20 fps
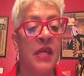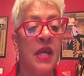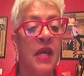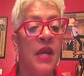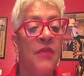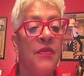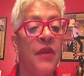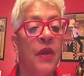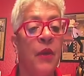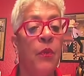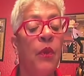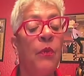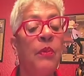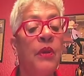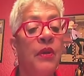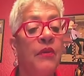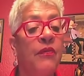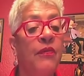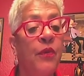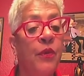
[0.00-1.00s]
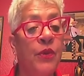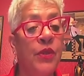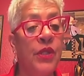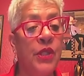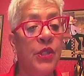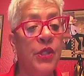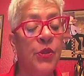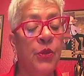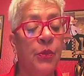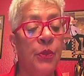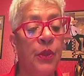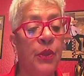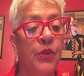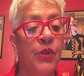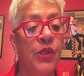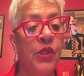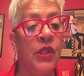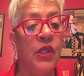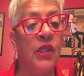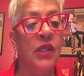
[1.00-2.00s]
There will be a food
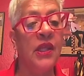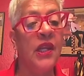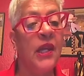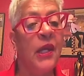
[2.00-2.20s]
distribution,